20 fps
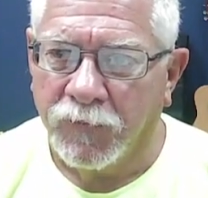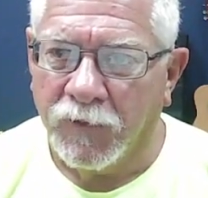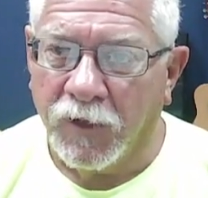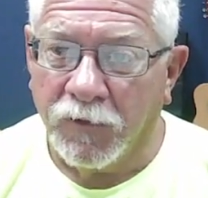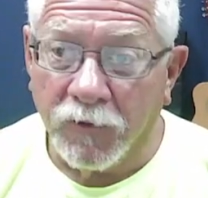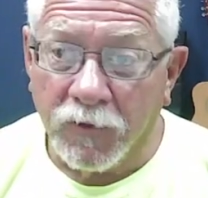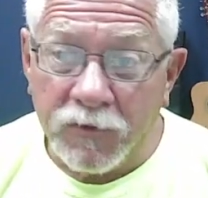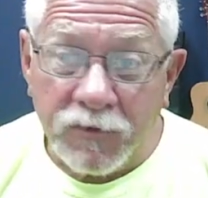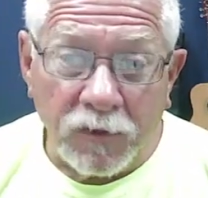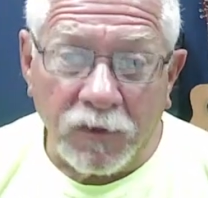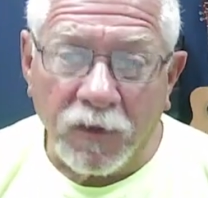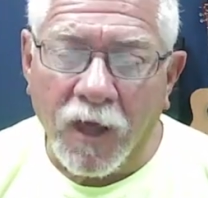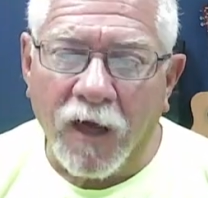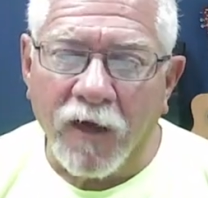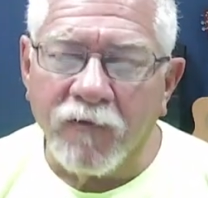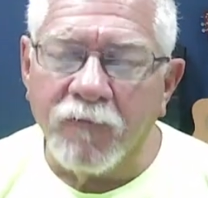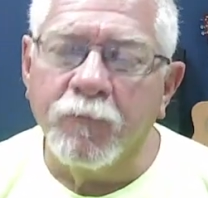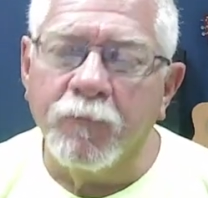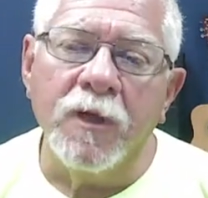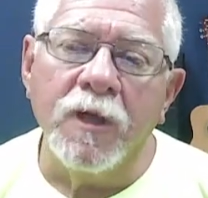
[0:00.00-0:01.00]
And there's a
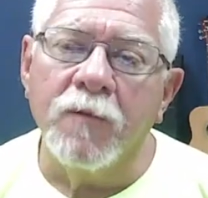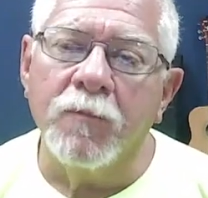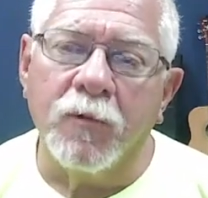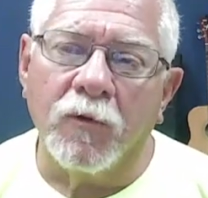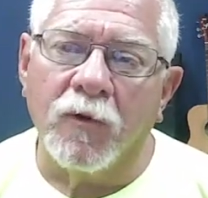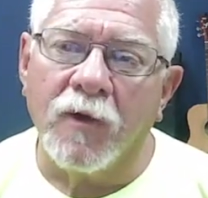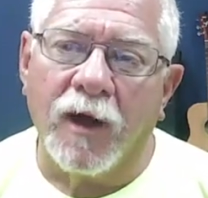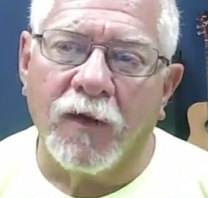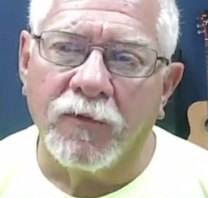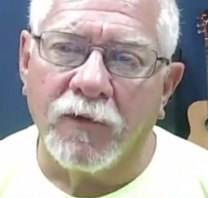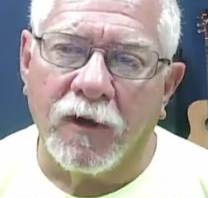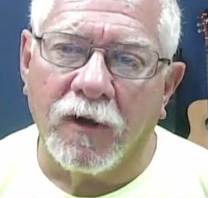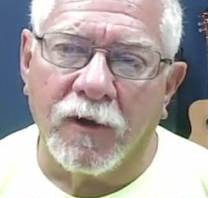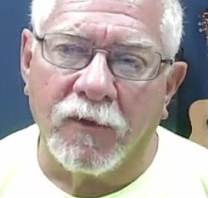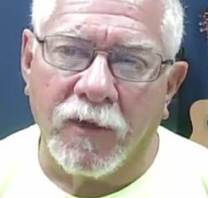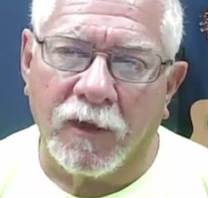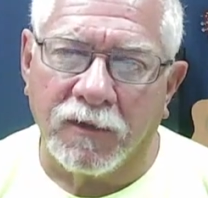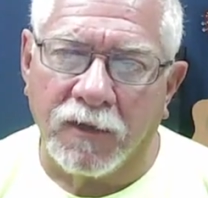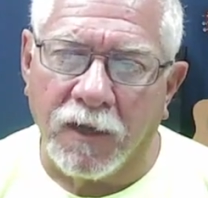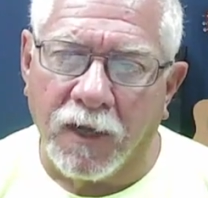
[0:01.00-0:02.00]
lot of people out there
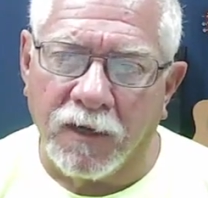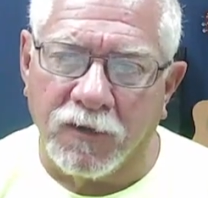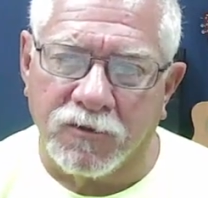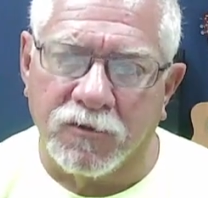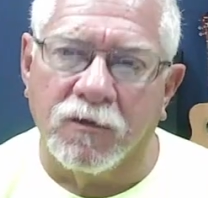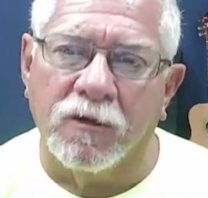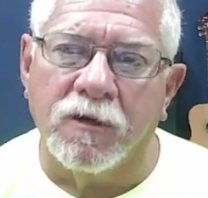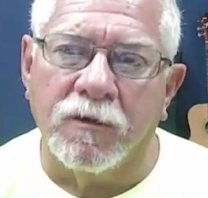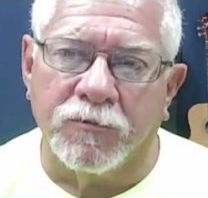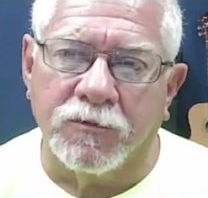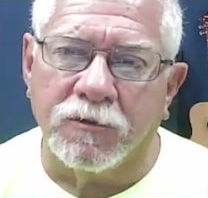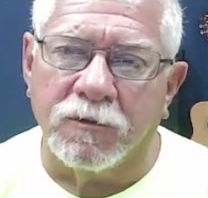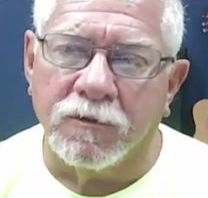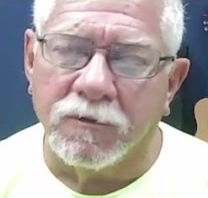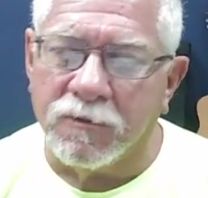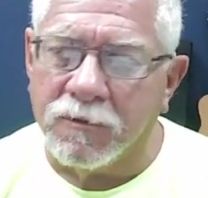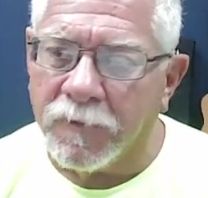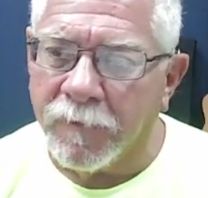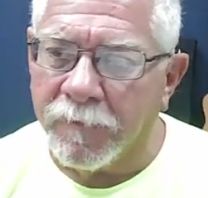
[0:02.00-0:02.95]
that take scriptures